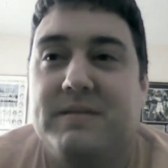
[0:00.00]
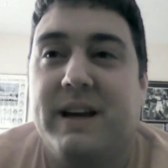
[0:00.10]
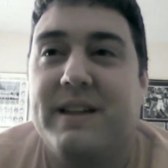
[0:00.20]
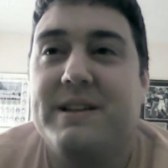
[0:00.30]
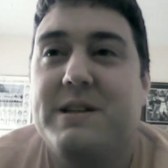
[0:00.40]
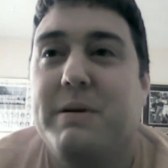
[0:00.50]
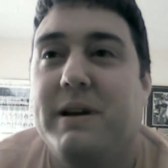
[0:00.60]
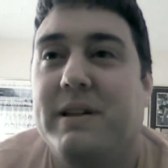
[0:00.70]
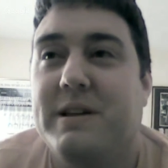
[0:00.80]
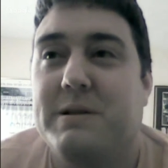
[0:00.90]
Yeah, that should be
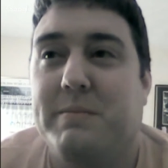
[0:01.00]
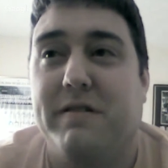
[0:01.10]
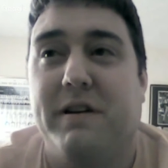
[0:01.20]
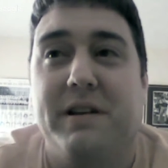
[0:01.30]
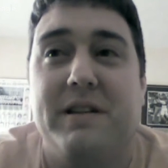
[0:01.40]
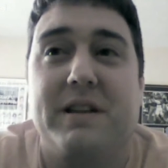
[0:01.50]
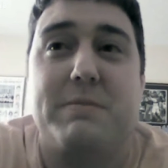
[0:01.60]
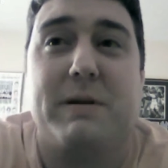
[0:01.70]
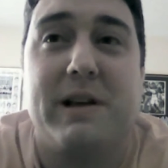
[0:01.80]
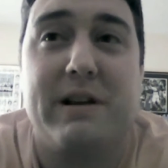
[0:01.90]
fun. That
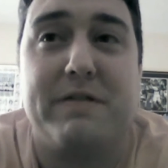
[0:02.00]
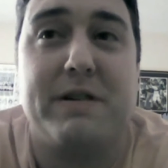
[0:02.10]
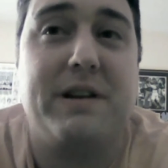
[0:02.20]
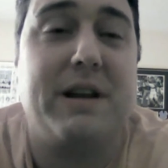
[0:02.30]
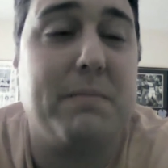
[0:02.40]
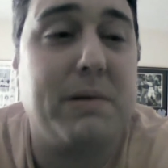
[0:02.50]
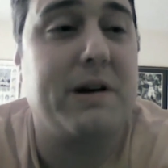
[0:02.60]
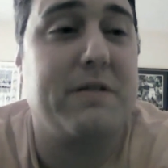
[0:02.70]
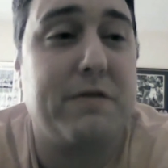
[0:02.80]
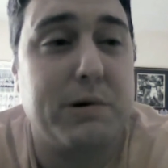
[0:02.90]
should be a lot of fun. I'm
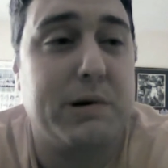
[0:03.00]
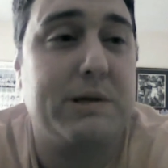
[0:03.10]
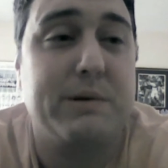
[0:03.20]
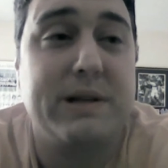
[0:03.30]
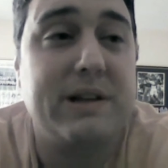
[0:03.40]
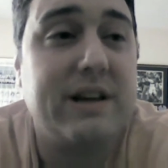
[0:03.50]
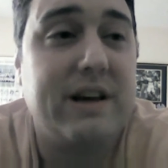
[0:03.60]
looking forward to it.